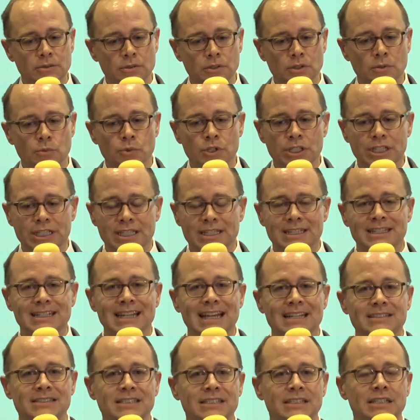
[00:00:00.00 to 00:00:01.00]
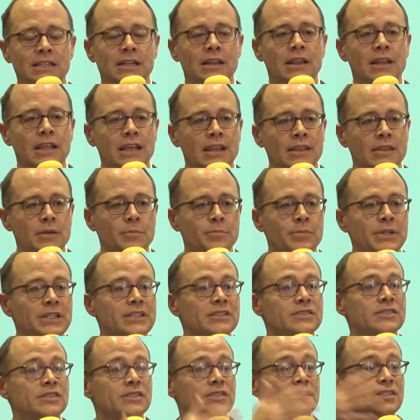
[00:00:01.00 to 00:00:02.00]
really connected in the
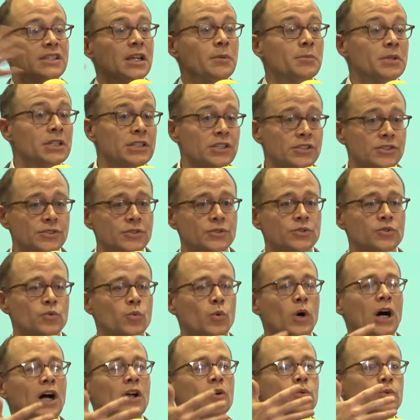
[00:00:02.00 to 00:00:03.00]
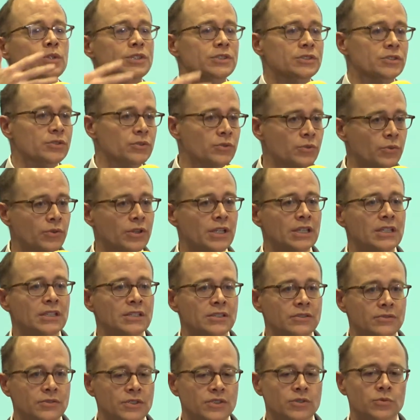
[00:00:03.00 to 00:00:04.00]
big systemic issues while we do the
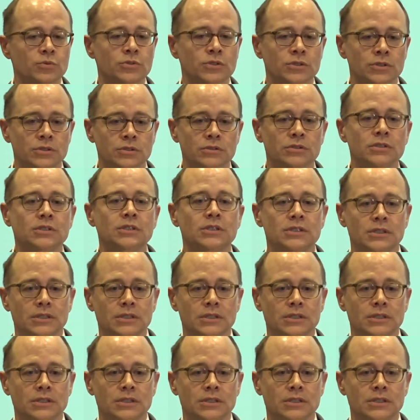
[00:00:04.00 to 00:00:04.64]
individual